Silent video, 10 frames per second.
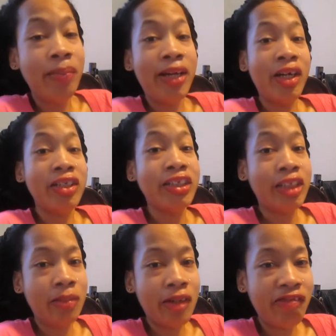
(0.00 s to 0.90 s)
Merryn's
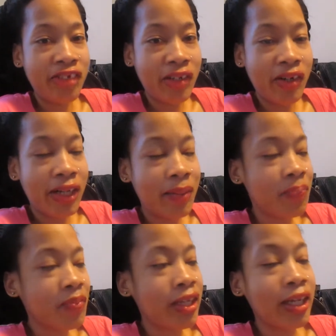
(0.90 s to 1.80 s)
sitting on my feet, right?
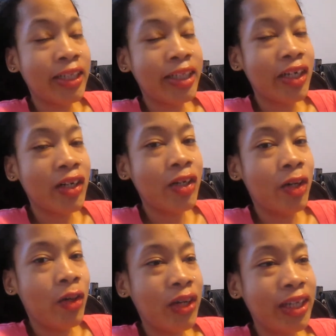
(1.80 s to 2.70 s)
I hear a
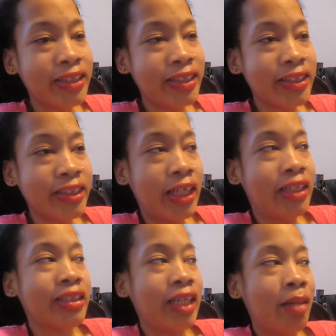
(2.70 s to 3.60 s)
noise that
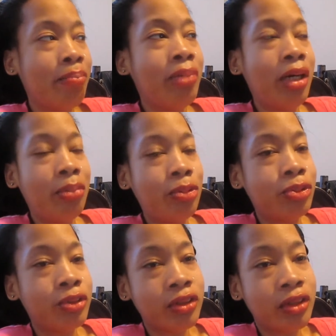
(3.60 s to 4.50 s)
sounds like bubbles.